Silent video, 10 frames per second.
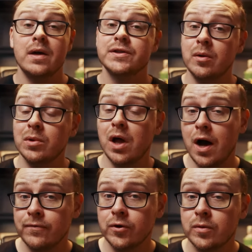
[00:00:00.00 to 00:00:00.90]
Now, some law
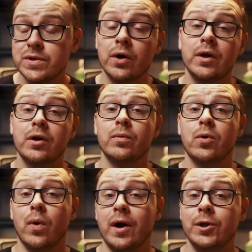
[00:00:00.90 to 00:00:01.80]
firms are gonna
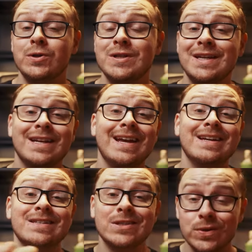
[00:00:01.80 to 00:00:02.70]
require you to get an
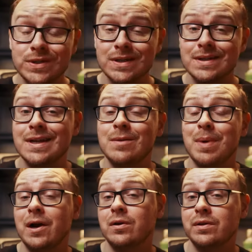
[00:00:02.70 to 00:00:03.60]
associate's in
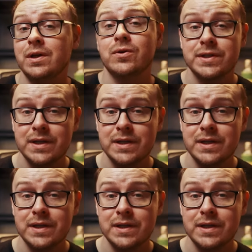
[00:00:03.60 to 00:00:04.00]
paralegal